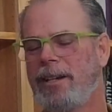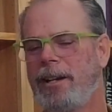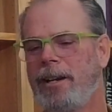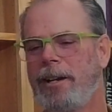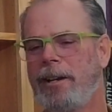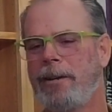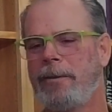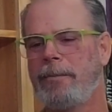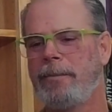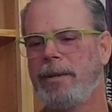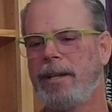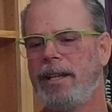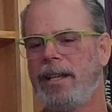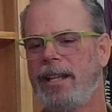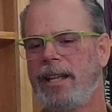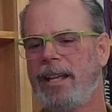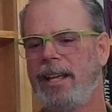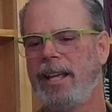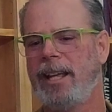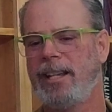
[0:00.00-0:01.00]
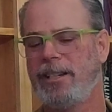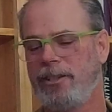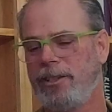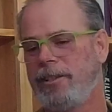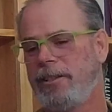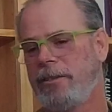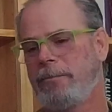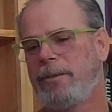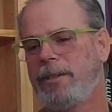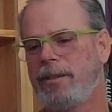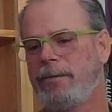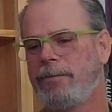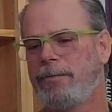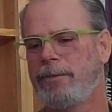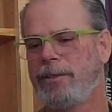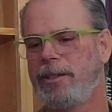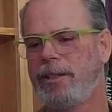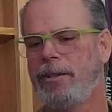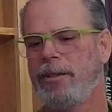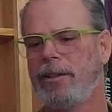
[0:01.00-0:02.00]
And she's given
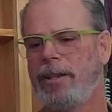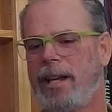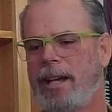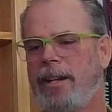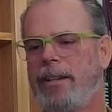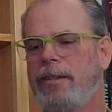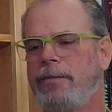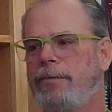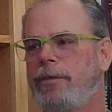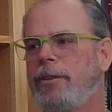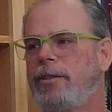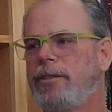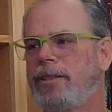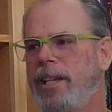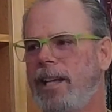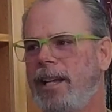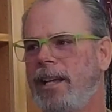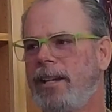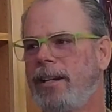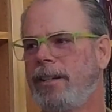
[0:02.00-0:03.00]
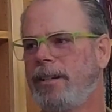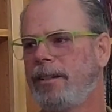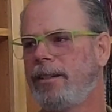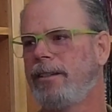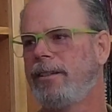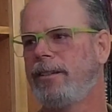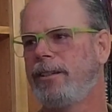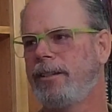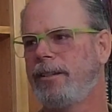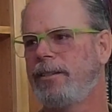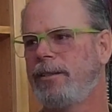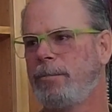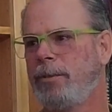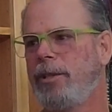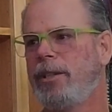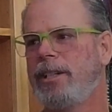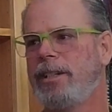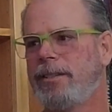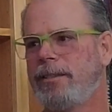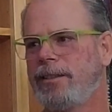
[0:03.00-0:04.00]
me a lot of the firsthand
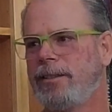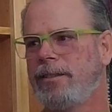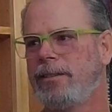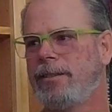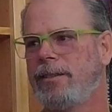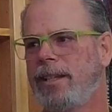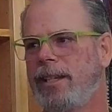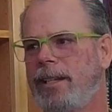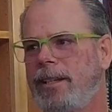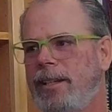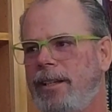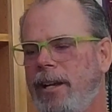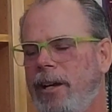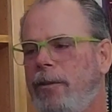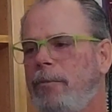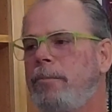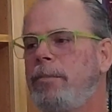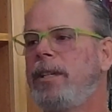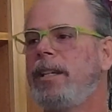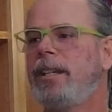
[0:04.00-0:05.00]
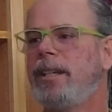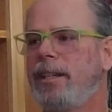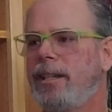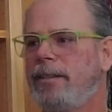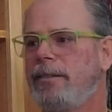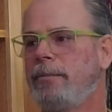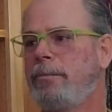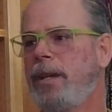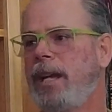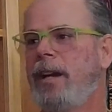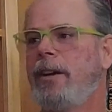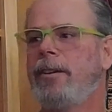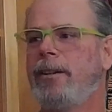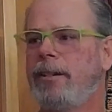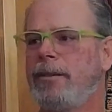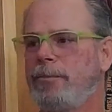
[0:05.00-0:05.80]
experiences that helped me as a parent.